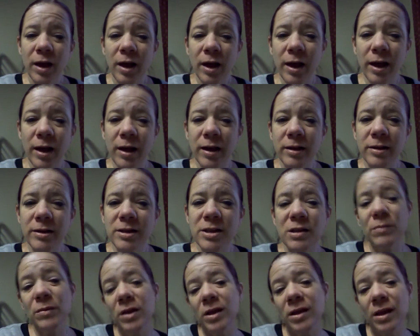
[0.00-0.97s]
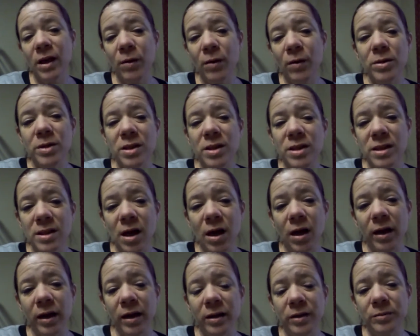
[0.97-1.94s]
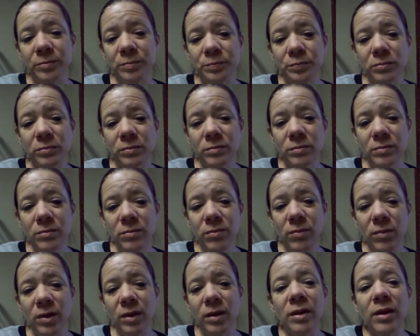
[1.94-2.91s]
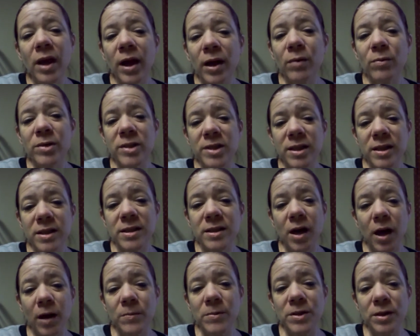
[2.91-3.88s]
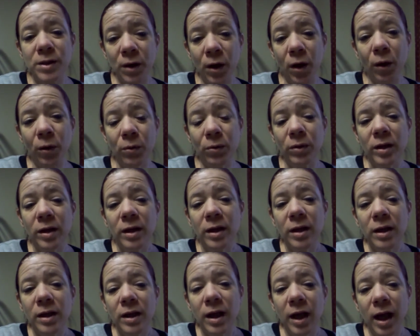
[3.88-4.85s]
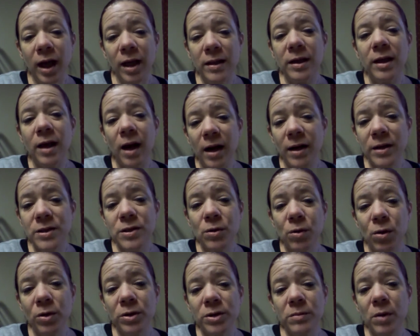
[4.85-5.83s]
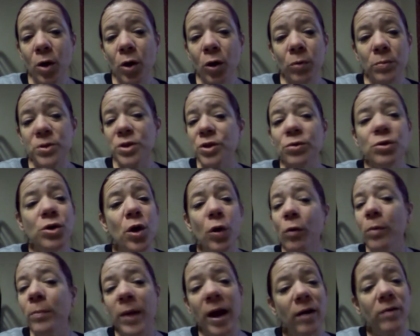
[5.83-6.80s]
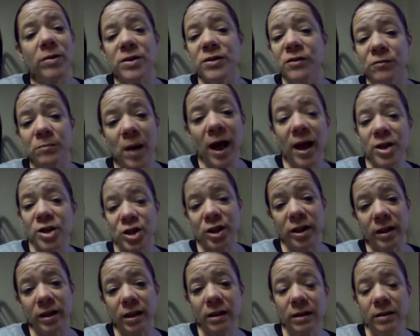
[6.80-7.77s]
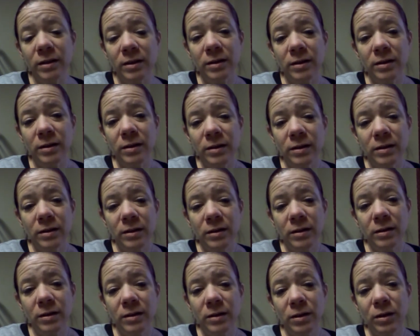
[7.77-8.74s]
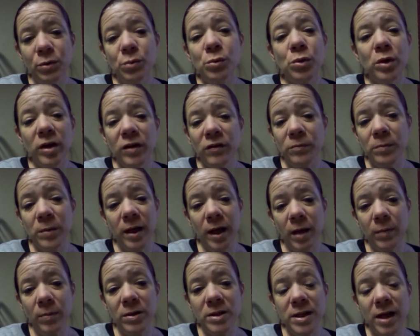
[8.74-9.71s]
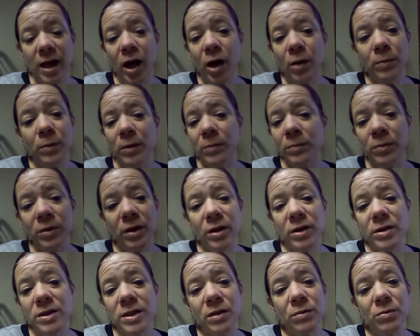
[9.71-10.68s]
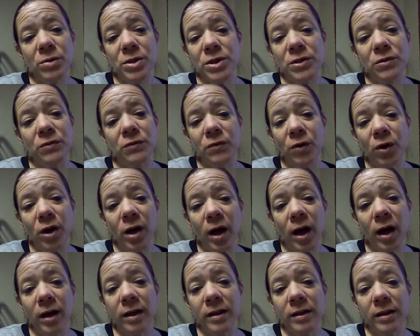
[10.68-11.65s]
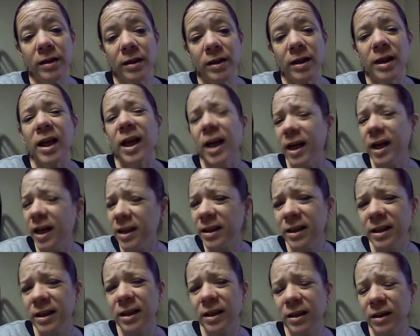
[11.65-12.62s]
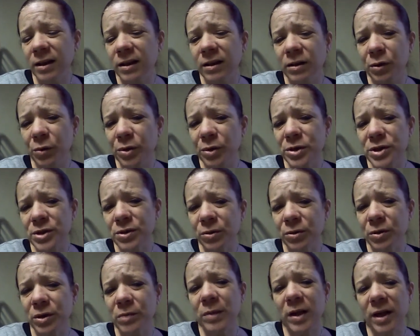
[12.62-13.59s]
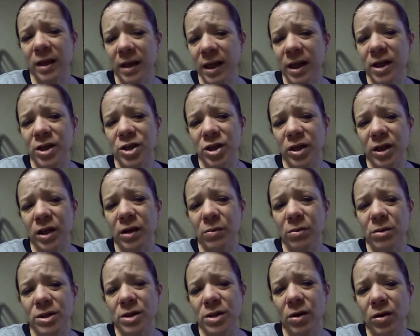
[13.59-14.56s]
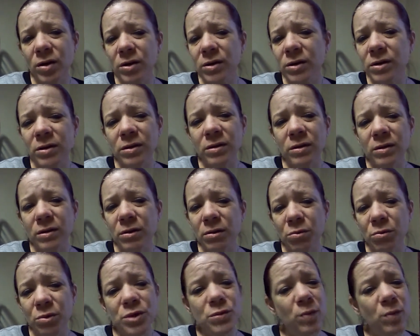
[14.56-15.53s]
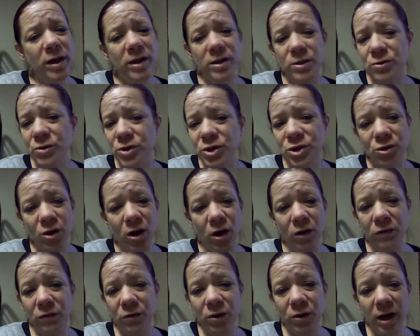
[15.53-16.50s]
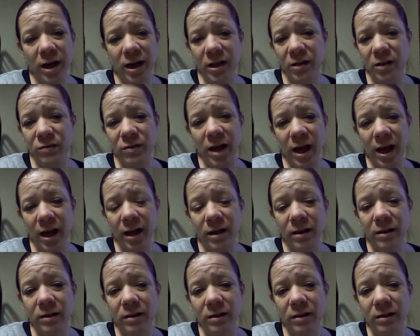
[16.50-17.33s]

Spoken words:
And to me, that was a sign that it was his time to go, and the goddess called him home. So no amount of magic would have been able to help him because he was too far gone. And I think also the medication he was on was too strong for any of that.